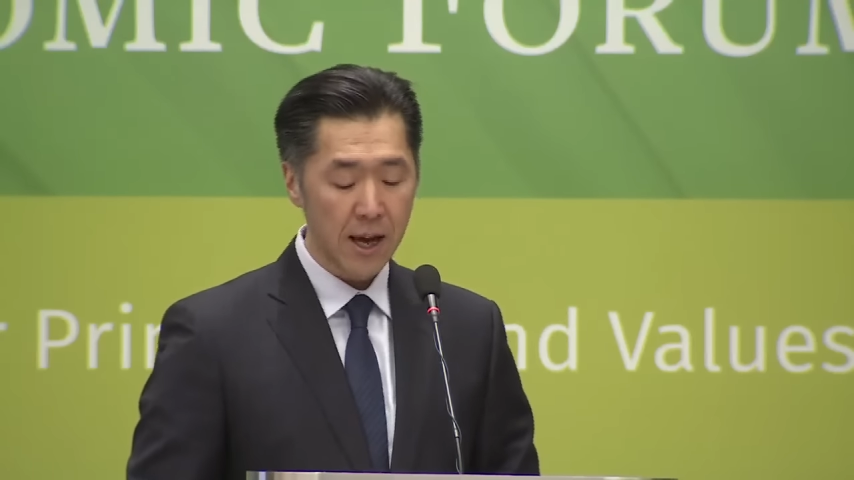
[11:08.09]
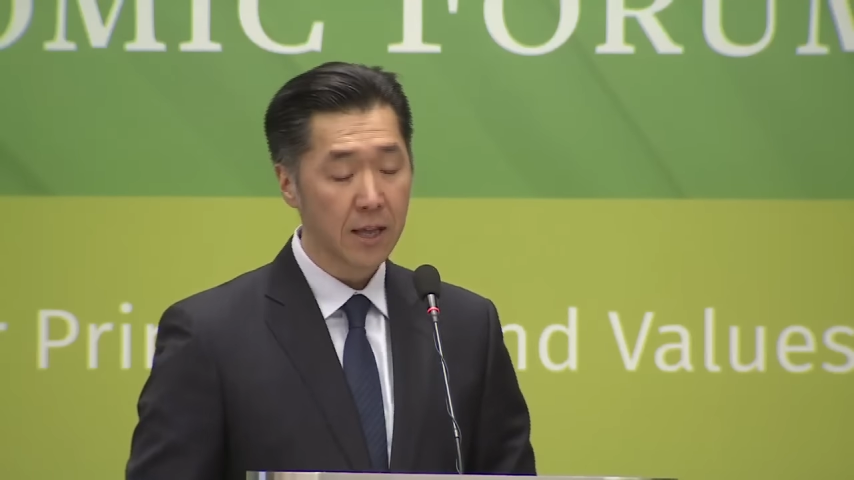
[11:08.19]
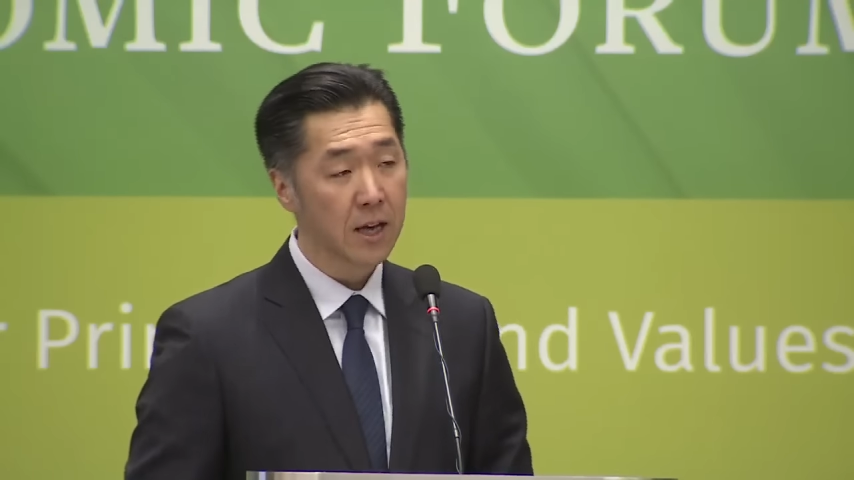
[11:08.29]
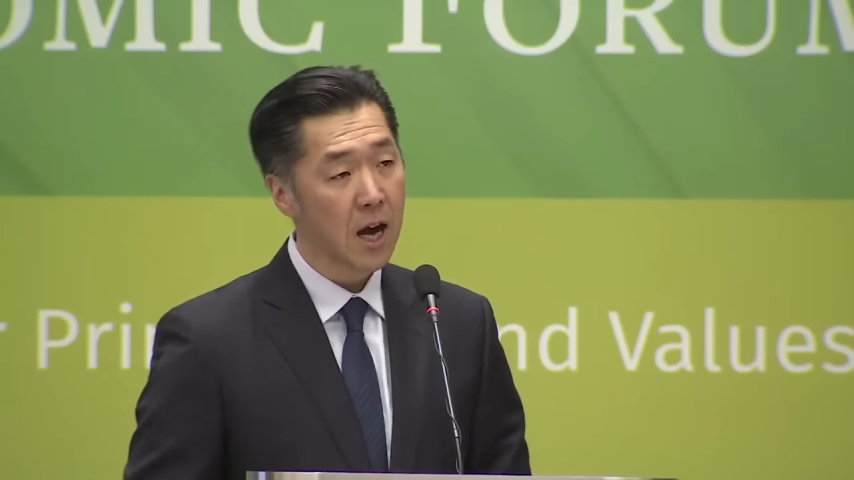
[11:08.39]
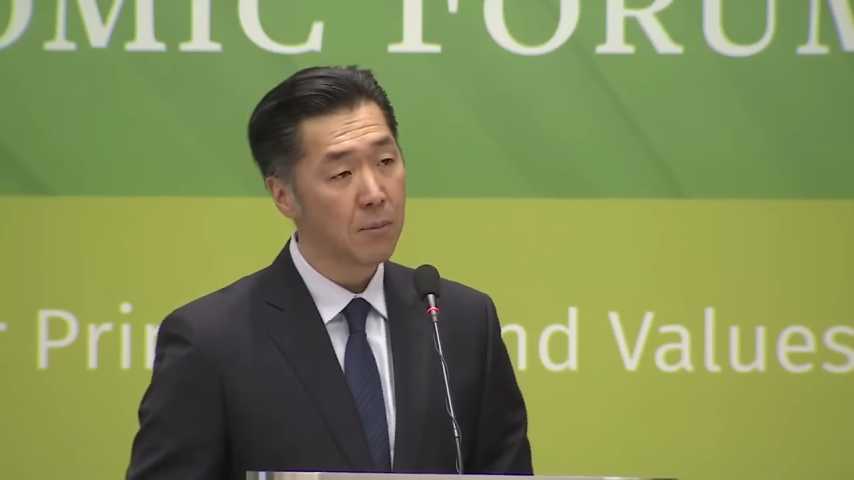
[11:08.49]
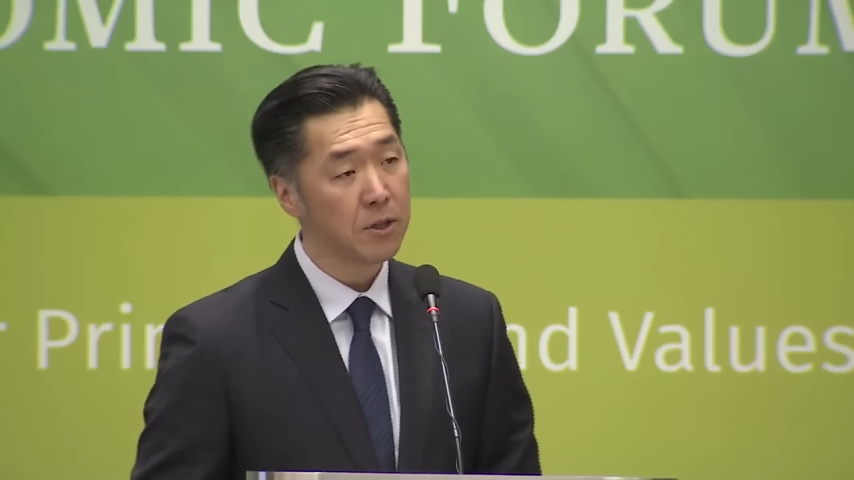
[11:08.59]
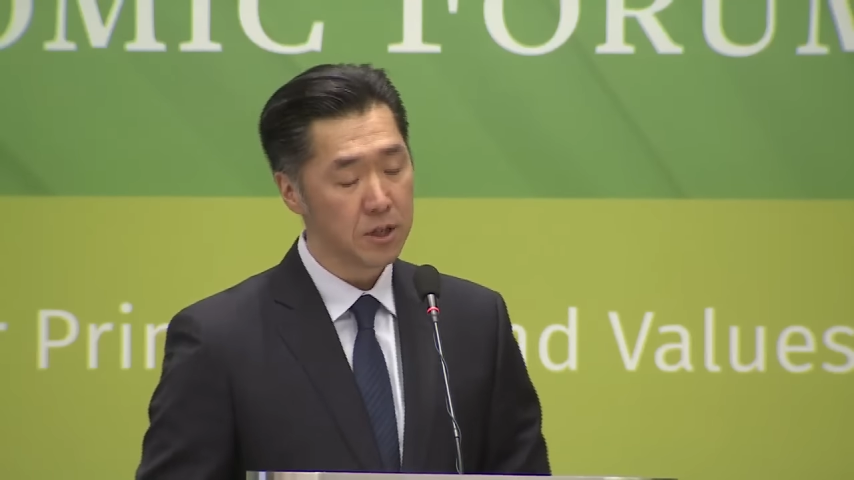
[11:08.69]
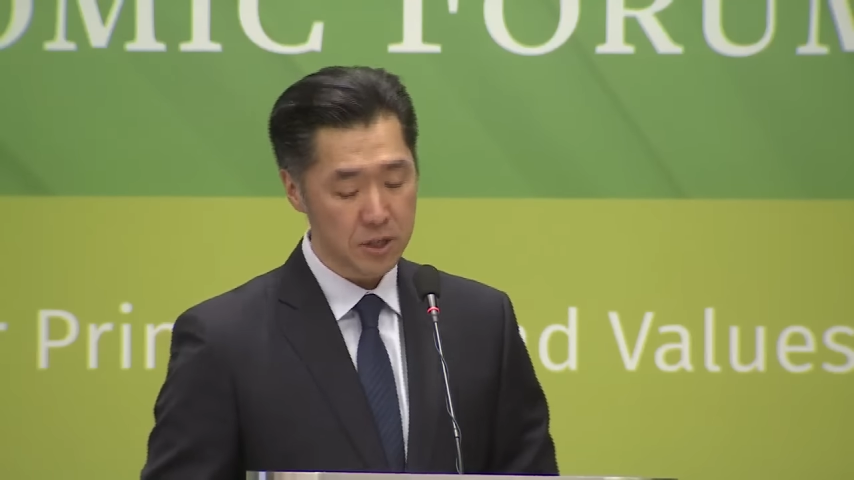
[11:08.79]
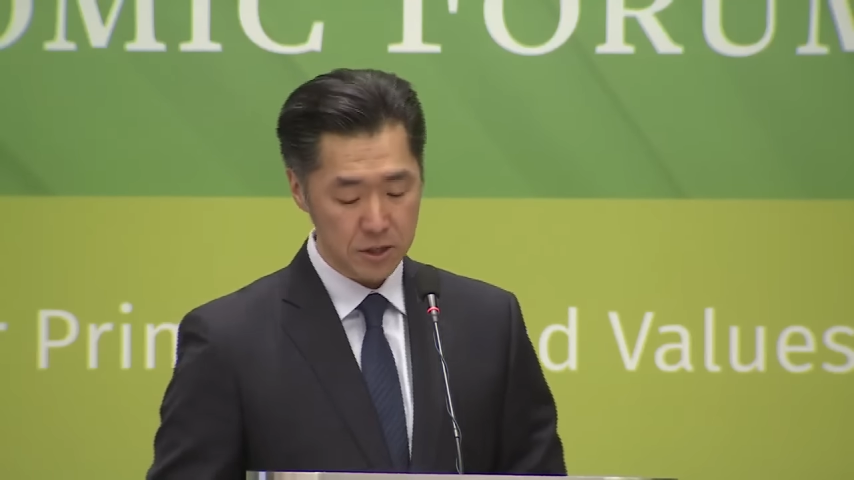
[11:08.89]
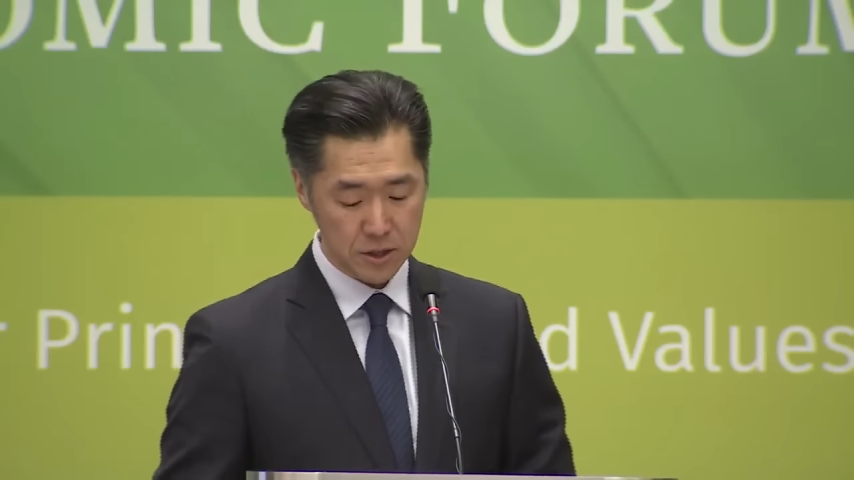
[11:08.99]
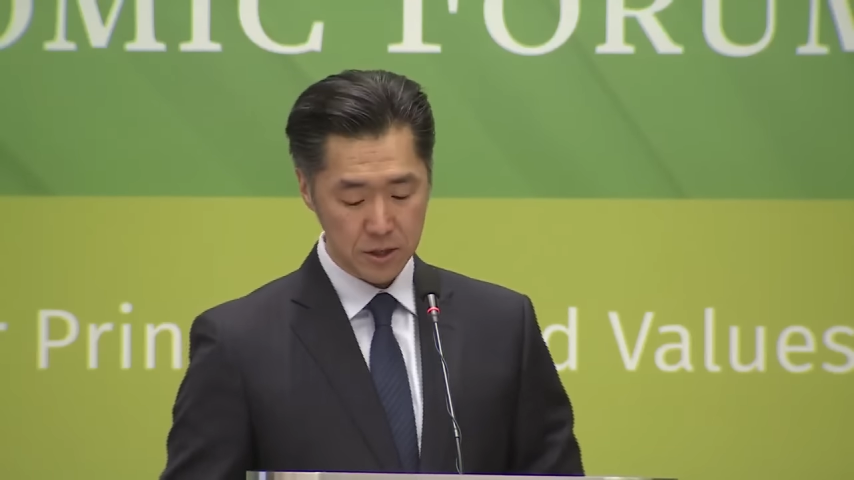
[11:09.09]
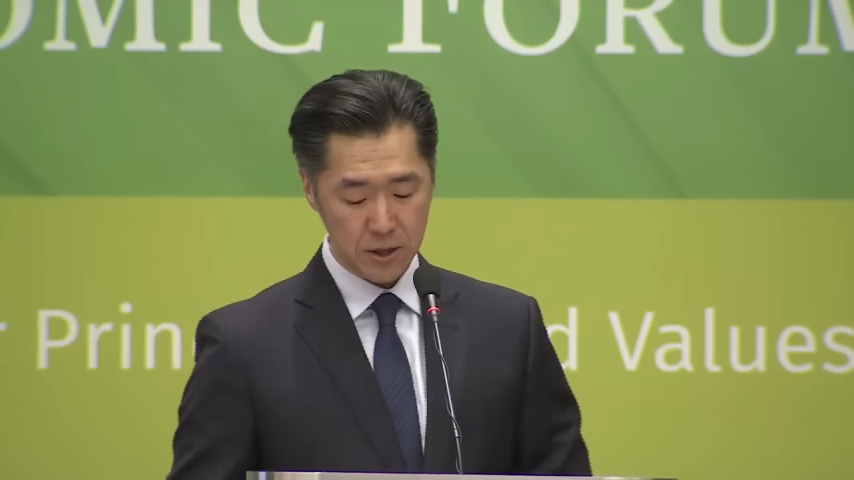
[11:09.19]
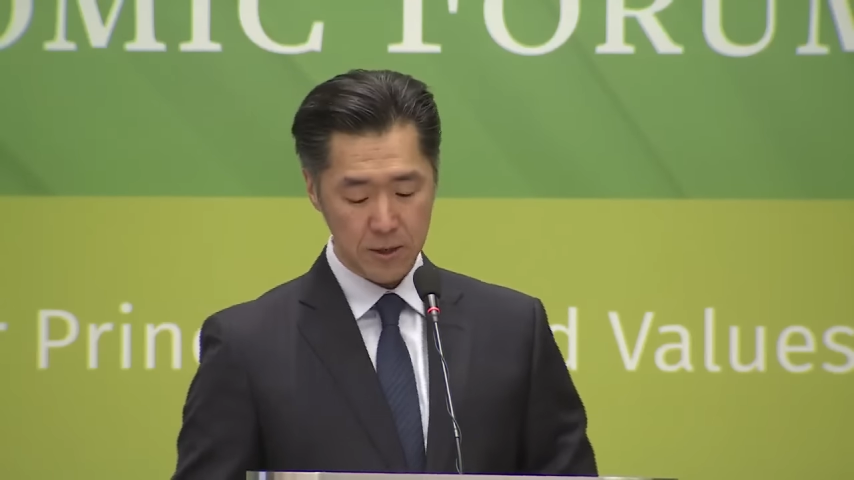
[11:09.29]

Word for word: and common decency.